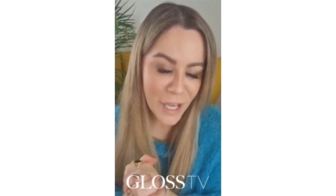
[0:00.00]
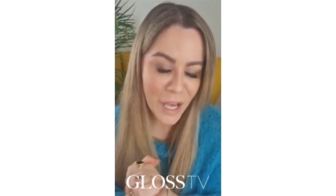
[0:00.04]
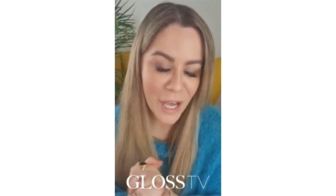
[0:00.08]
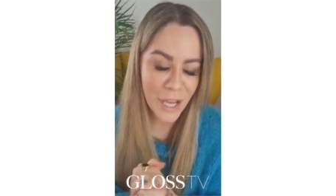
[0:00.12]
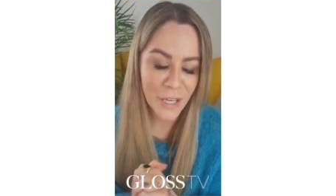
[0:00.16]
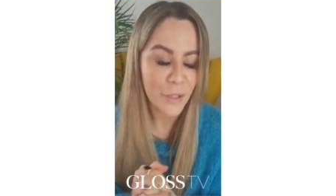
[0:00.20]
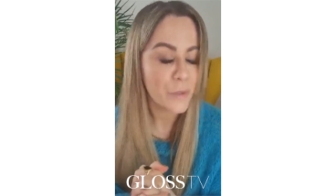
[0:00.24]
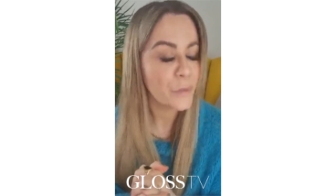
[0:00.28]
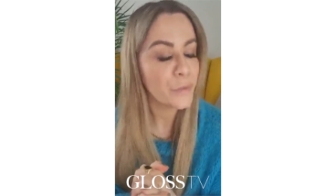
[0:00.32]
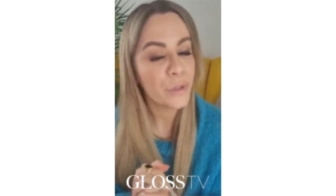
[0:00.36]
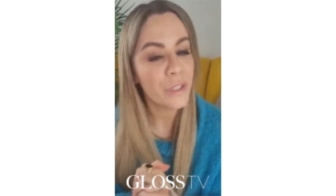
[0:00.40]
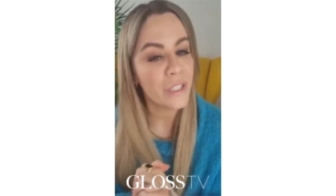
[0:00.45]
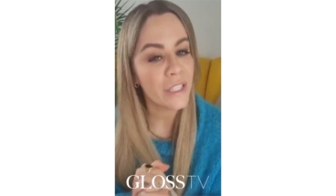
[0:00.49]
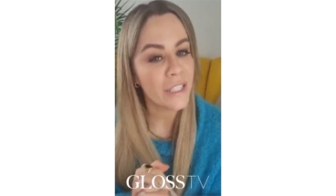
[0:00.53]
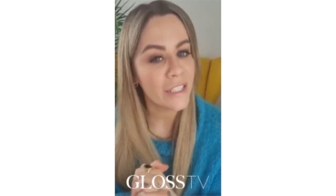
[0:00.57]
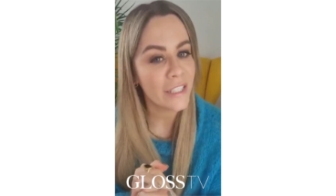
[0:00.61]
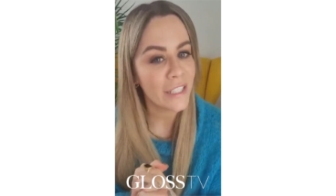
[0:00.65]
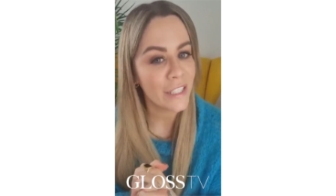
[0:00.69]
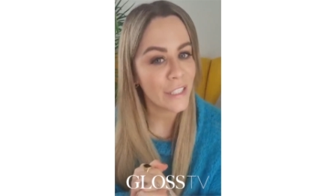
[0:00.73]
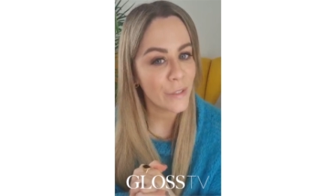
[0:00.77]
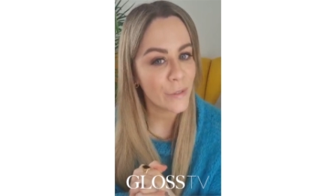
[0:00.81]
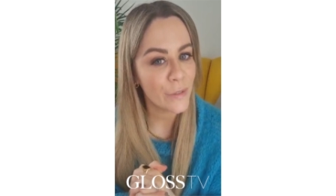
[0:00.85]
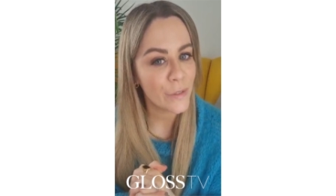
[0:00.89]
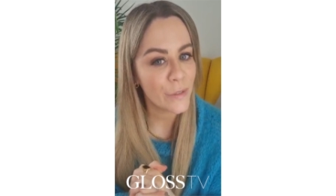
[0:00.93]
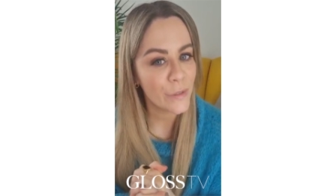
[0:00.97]
I look forward to
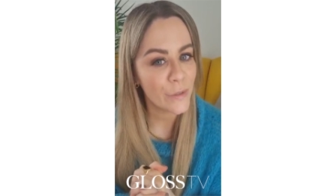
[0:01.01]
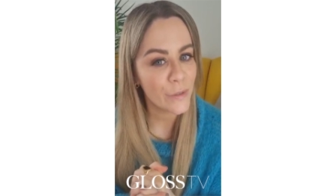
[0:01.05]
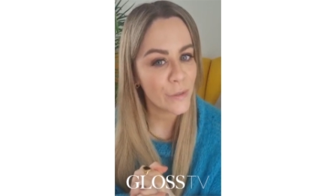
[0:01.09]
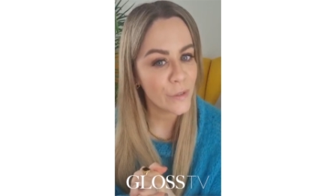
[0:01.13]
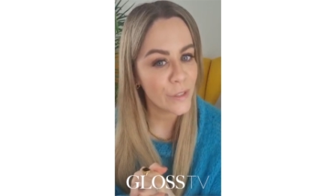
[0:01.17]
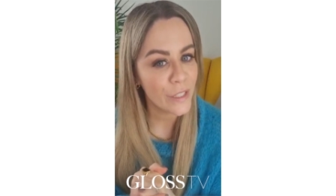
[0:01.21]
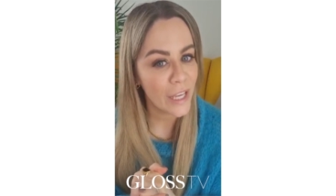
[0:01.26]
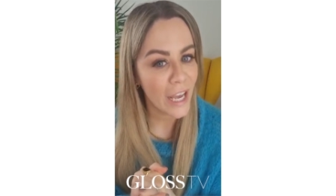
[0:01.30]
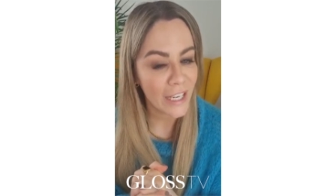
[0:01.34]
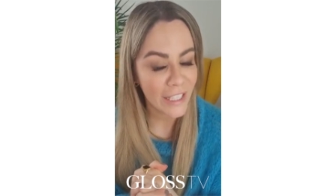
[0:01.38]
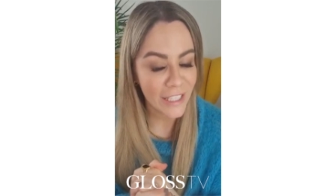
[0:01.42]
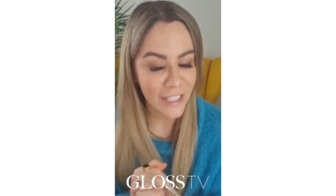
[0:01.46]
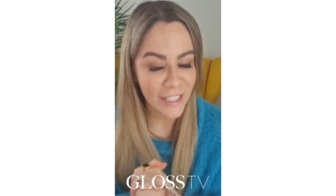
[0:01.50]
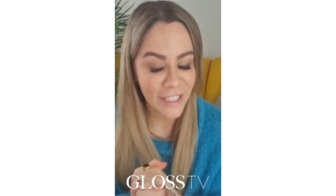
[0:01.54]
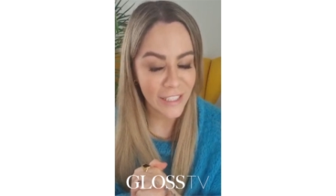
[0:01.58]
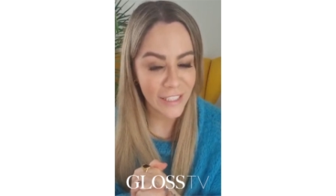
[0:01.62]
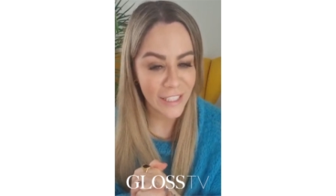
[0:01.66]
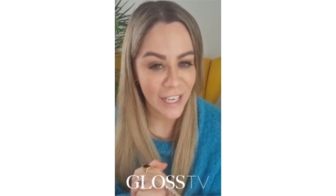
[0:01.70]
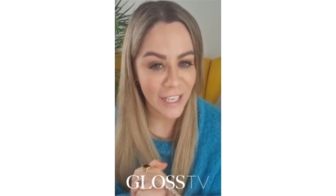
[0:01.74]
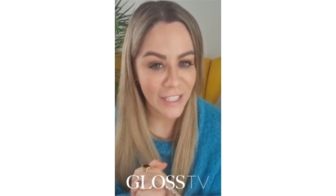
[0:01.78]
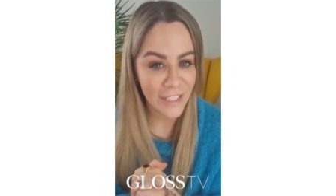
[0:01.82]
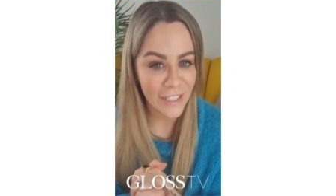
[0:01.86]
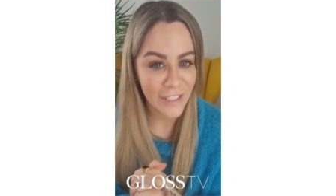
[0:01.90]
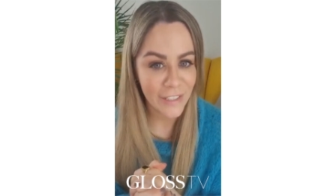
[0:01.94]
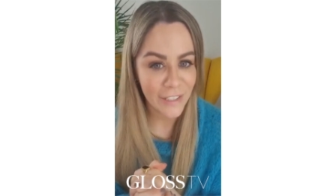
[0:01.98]
seeing you soon. Any
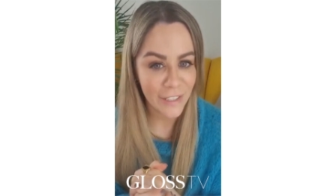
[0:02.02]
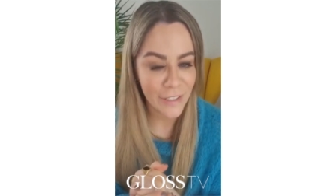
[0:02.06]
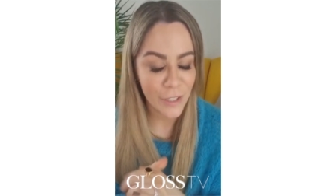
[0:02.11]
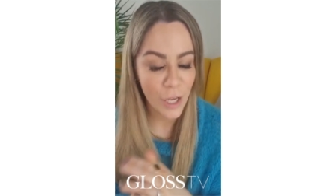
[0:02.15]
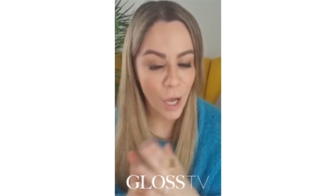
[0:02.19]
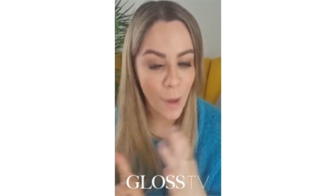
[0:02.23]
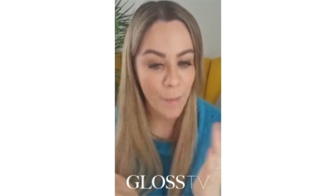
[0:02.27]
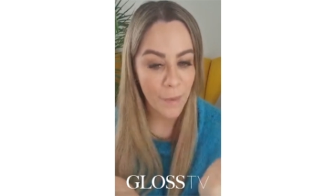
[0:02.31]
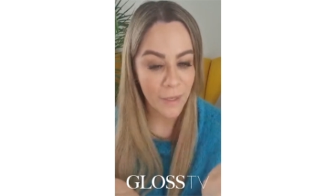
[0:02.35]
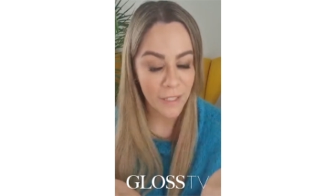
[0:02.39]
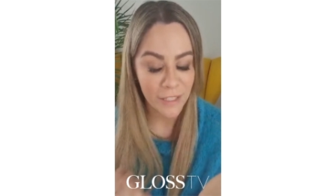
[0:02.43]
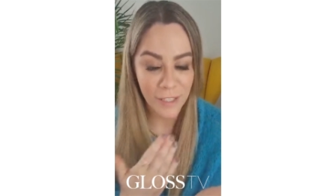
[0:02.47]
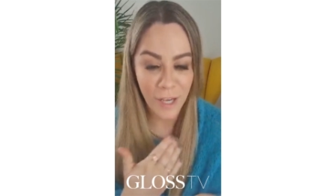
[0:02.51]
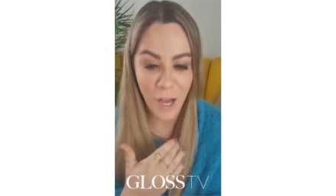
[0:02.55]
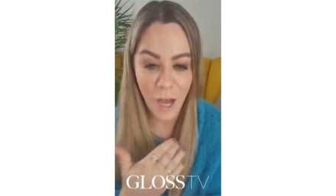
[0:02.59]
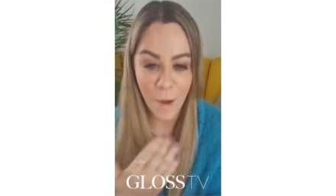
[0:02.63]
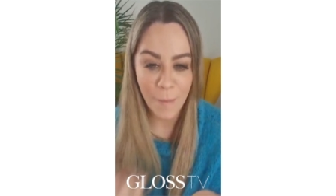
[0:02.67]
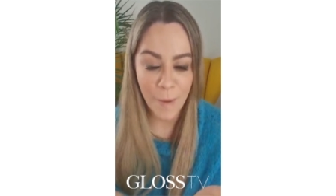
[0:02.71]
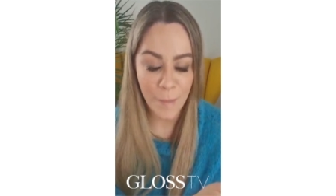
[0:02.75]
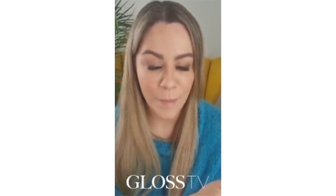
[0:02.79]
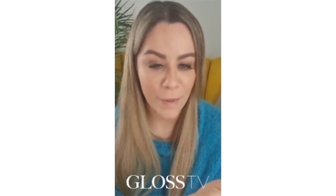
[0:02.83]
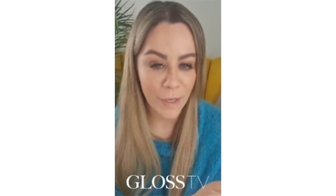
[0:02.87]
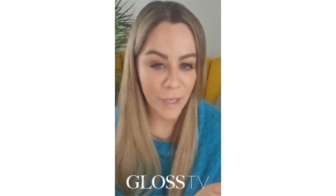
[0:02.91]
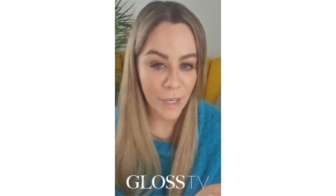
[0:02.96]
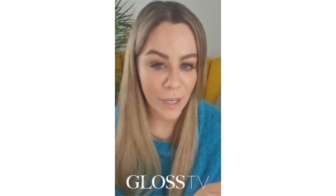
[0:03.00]
suggestions on topics,
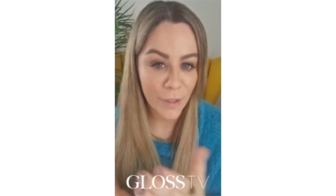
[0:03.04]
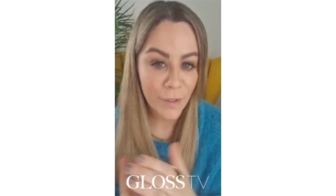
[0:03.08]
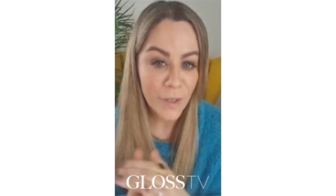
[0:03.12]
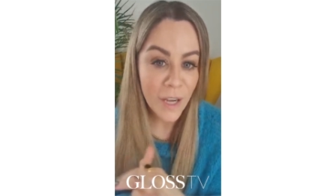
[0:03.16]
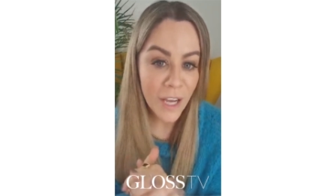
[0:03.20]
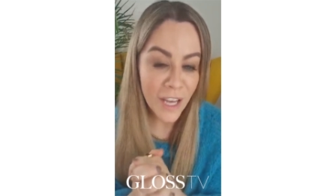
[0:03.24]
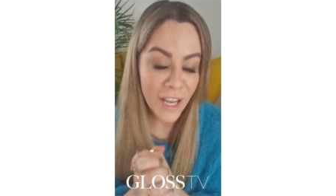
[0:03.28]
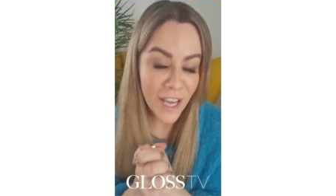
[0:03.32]
comment below.